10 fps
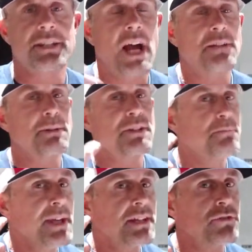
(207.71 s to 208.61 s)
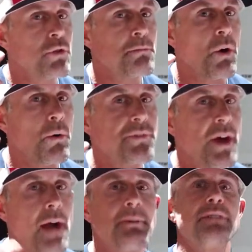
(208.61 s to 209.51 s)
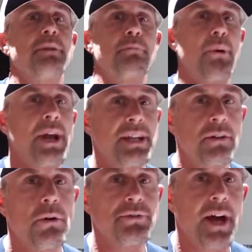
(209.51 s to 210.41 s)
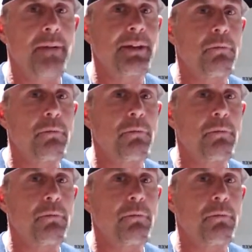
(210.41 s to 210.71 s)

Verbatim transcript: and God been speaking to him the whole time, and he's been praying the whole time,